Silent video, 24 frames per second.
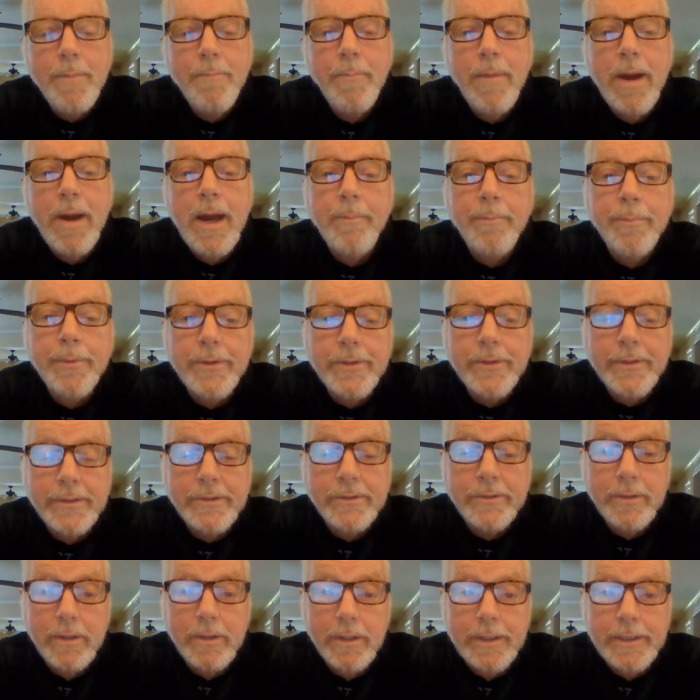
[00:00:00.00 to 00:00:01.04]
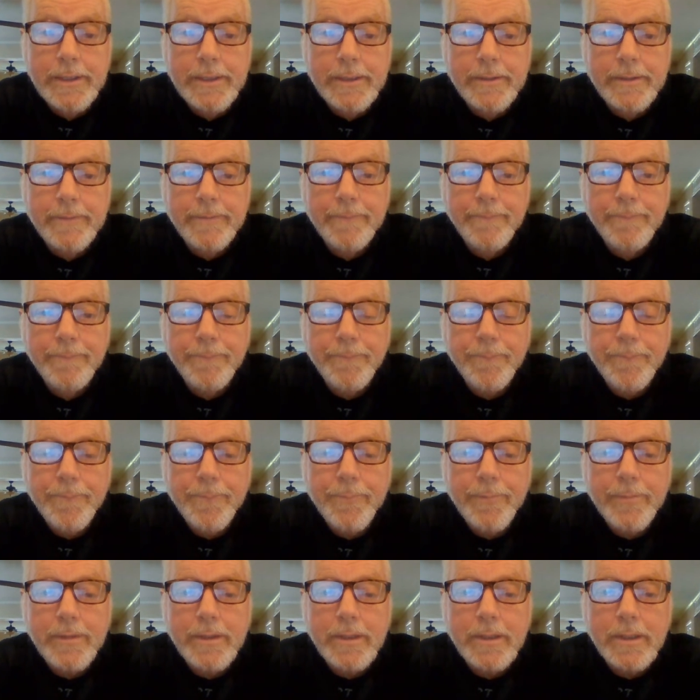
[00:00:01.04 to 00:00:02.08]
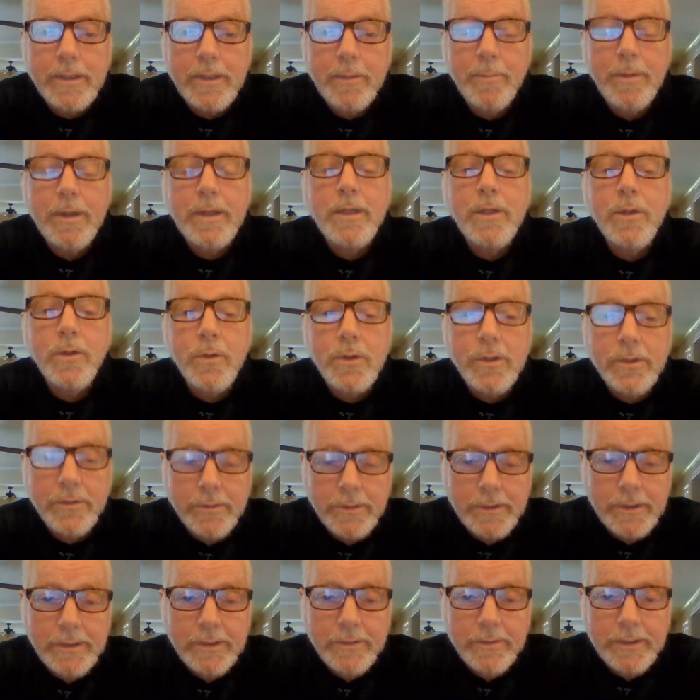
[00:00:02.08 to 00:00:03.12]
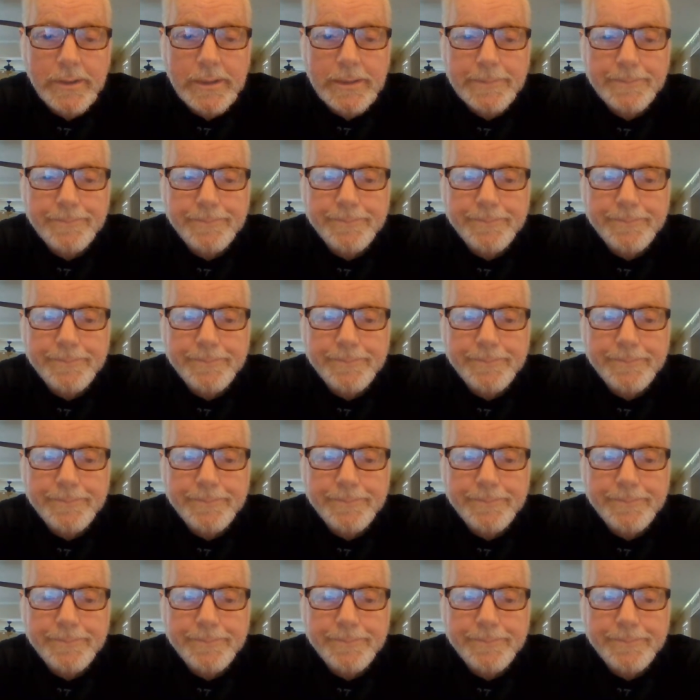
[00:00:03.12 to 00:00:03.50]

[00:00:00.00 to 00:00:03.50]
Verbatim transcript: My burden is light. My yoke is easy.